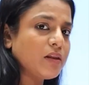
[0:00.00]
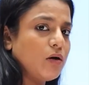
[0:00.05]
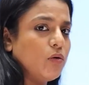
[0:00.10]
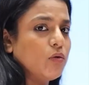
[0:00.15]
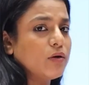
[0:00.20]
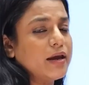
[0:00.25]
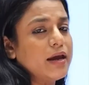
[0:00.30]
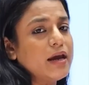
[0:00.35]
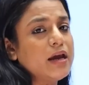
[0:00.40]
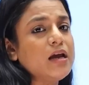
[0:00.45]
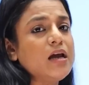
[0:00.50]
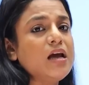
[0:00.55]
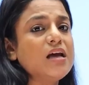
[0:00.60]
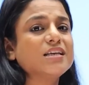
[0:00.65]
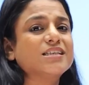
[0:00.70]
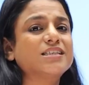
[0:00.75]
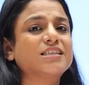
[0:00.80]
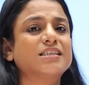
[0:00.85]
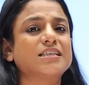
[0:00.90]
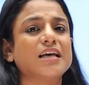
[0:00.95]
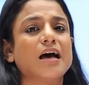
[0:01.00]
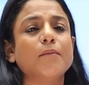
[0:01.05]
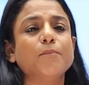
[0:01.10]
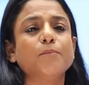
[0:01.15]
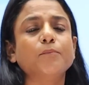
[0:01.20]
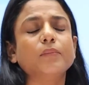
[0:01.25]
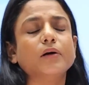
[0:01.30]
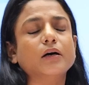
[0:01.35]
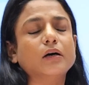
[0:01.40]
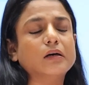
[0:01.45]
Okay,
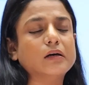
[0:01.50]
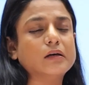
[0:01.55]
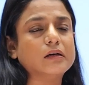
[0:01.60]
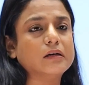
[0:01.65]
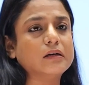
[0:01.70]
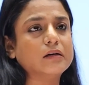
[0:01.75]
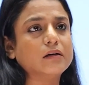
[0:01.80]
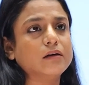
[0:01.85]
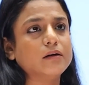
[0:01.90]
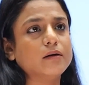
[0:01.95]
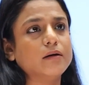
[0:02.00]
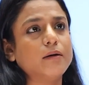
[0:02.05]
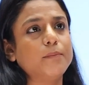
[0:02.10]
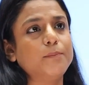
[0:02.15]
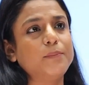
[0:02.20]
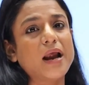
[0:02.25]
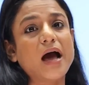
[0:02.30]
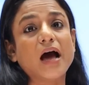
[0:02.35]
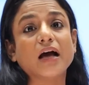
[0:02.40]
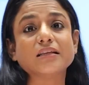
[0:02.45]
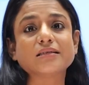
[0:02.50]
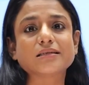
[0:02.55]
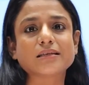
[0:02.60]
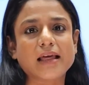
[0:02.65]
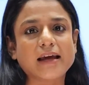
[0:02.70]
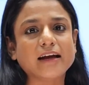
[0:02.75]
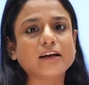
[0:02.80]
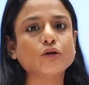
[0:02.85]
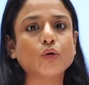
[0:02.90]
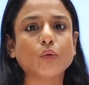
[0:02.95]
some plants
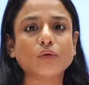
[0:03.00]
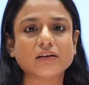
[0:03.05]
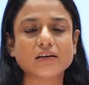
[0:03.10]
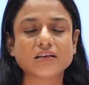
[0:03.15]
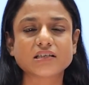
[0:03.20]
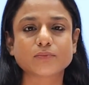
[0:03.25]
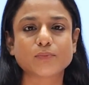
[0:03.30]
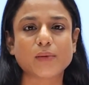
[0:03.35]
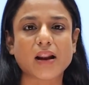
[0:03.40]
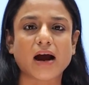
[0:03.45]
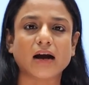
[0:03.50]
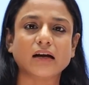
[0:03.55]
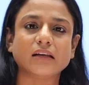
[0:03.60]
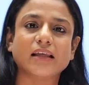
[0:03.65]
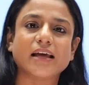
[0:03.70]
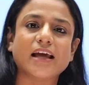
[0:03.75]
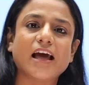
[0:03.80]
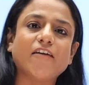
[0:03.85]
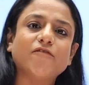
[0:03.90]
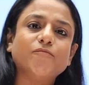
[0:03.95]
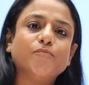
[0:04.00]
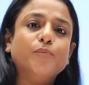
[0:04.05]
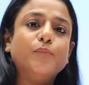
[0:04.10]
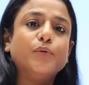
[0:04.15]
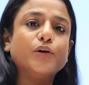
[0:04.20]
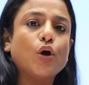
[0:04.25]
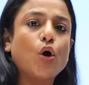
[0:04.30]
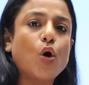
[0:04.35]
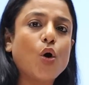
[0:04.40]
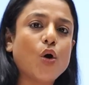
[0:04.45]
like lotus plant, they have
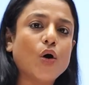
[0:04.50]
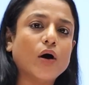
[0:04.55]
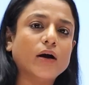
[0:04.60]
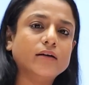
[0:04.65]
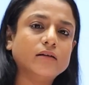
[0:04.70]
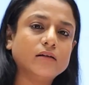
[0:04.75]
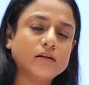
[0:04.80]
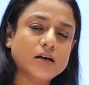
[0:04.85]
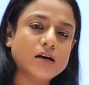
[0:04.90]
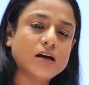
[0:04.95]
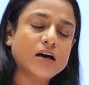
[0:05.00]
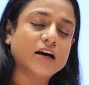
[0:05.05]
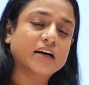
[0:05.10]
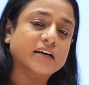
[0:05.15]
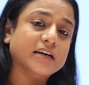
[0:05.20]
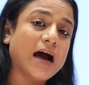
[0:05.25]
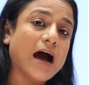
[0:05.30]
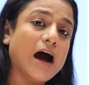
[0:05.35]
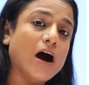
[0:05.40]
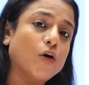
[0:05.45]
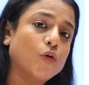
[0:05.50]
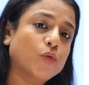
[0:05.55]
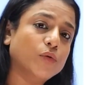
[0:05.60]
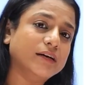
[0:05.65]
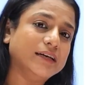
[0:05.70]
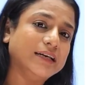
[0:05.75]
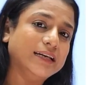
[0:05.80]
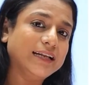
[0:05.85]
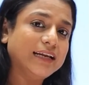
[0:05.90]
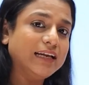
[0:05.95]
broad,
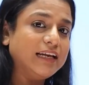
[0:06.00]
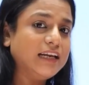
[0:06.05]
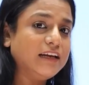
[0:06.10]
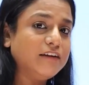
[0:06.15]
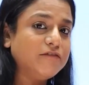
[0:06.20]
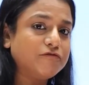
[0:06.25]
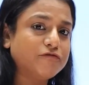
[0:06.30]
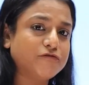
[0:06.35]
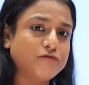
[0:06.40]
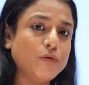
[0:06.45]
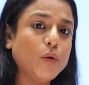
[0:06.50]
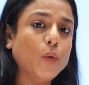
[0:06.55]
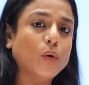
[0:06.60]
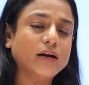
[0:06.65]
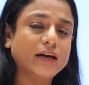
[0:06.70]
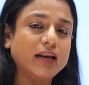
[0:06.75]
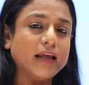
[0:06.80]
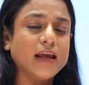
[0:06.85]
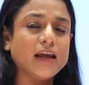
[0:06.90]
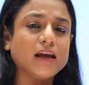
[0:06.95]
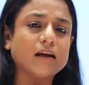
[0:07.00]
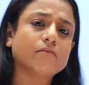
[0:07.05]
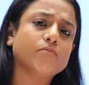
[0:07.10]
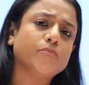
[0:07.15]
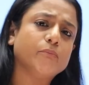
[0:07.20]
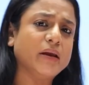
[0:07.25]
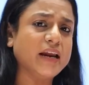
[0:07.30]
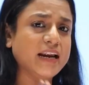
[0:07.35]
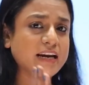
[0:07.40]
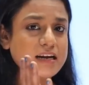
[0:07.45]
round leaf,
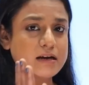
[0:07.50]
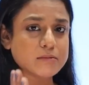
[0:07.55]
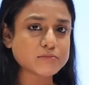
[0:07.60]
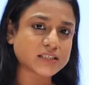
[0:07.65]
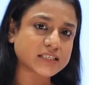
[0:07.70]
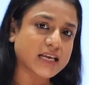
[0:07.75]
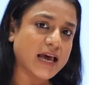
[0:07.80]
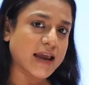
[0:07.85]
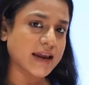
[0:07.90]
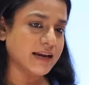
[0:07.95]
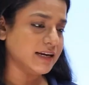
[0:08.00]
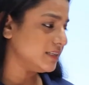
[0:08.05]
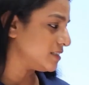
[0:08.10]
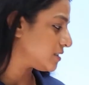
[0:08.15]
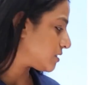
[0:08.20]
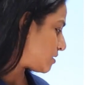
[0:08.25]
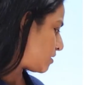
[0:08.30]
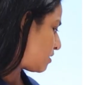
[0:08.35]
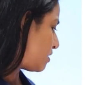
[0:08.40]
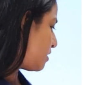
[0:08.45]
floating, medium sized.